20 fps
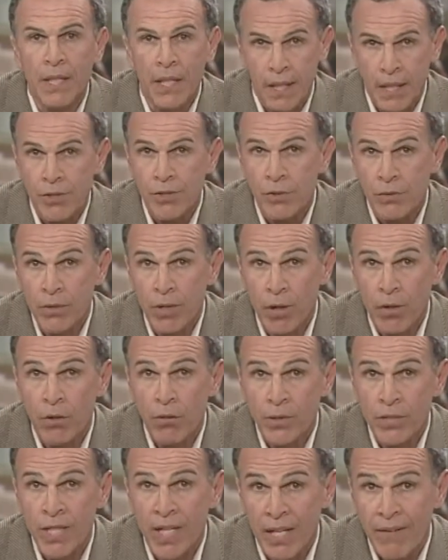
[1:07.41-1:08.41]
And as you
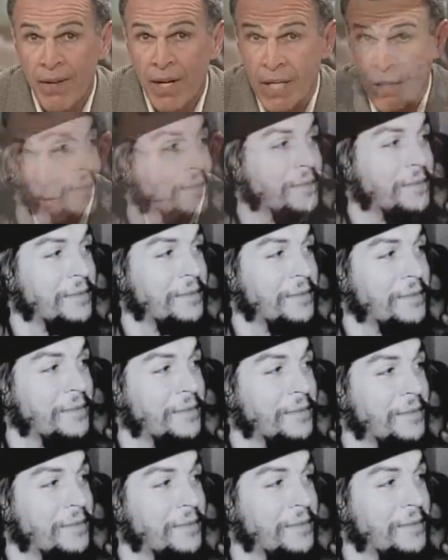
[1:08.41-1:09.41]
know, Che Guevara took
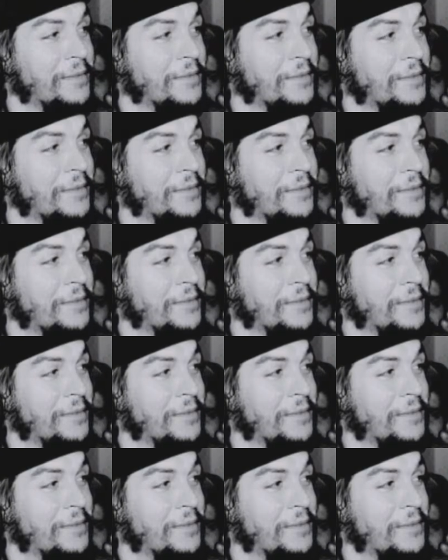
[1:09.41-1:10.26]
over the bank.